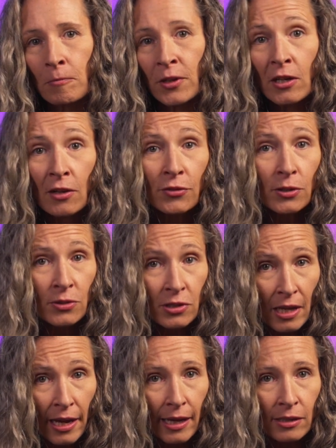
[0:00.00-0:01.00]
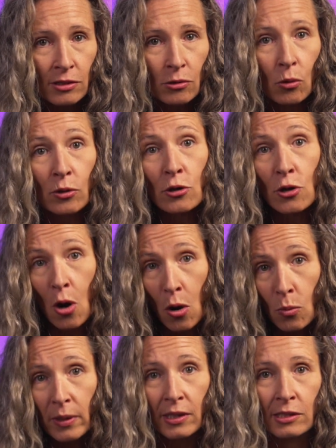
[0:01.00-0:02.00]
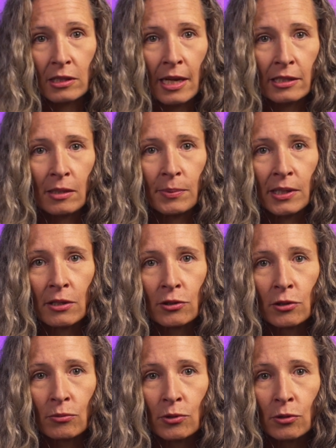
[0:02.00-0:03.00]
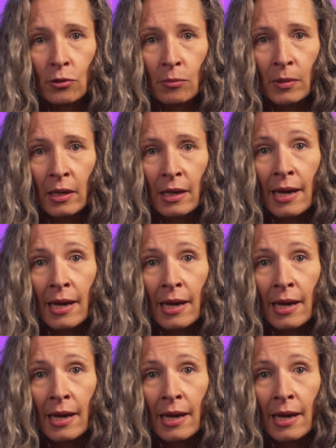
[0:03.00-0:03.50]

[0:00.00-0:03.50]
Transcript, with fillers: If you sense or know what it's like to be in your room